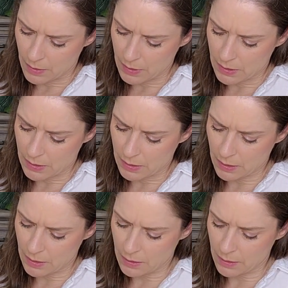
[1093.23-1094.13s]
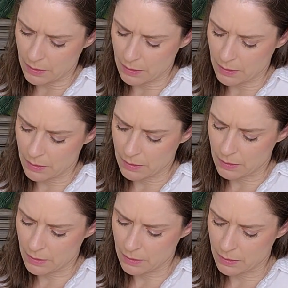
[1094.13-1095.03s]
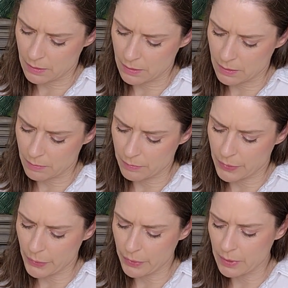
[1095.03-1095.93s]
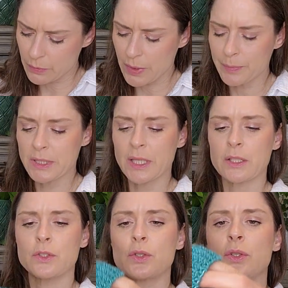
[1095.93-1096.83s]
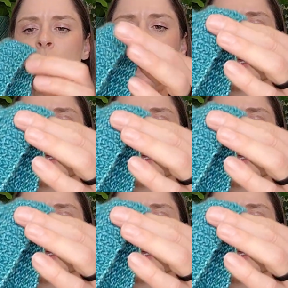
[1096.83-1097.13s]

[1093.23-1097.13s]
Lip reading: It's the broken rib stitch.